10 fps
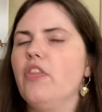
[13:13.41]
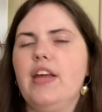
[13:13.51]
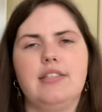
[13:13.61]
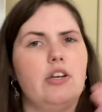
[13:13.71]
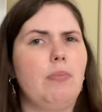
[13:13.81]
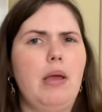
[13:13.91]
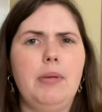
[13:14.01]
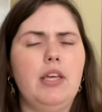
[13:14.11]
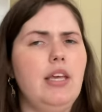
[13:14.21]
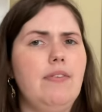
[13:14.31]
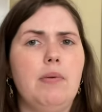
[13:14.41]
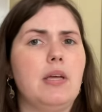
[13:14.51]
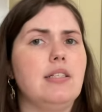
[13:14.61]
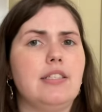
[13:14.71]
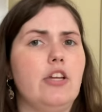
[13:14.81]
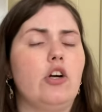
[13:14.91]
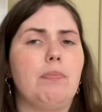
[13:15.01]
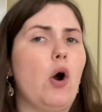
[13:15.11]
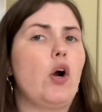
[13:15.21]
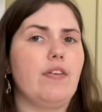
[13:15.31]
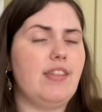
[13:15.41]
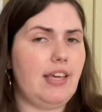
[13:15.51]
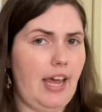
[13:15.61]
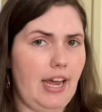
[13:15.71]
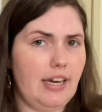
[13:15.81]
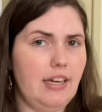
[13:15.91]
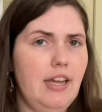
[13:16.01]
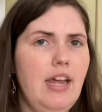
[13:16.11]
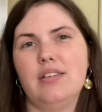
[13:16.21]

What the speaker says: things that are maybe even considered part of the canon.